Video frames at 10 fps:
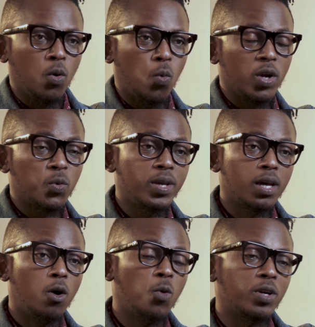What we are
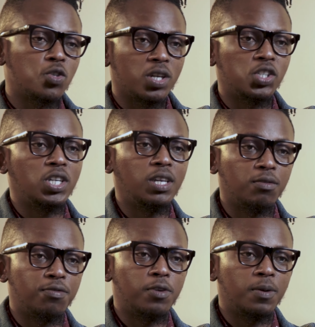hoping to achieve
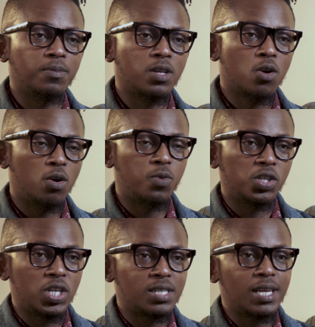from the
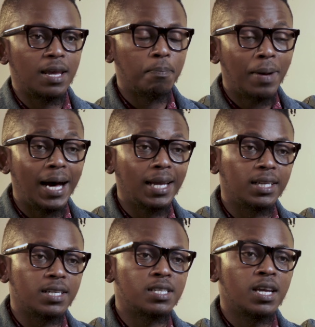CoughWatchSA
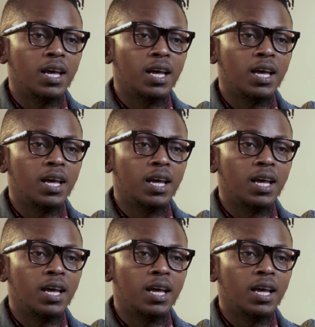pilot